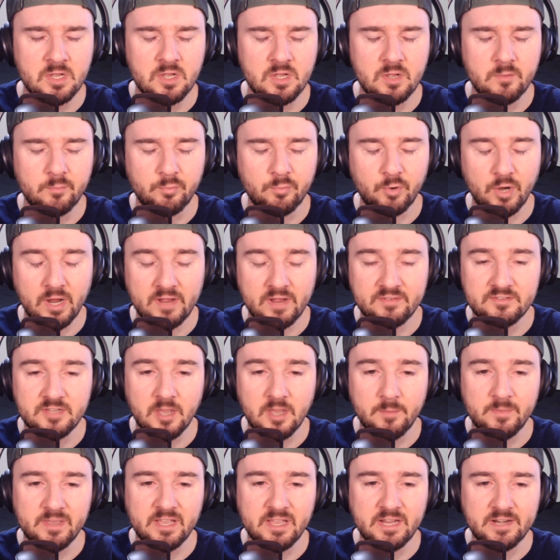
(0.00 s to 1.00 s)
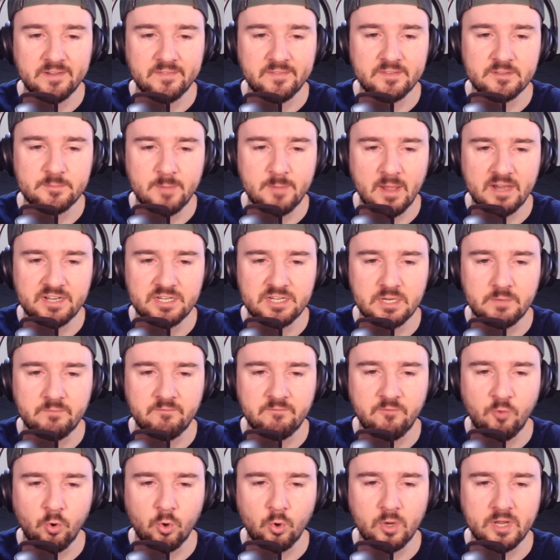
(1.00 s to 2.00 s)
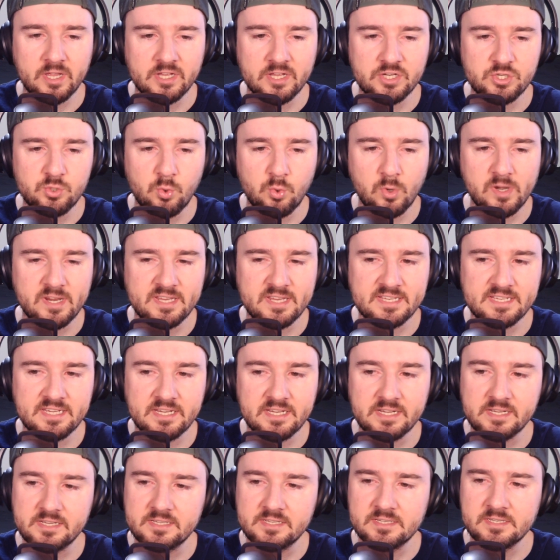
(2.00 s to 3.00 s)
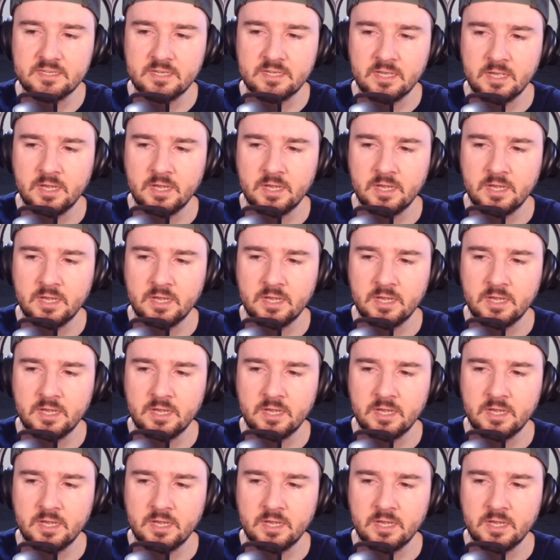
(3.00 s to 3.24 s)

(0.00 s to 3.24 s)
Braves coming into this matchup 40 and 26.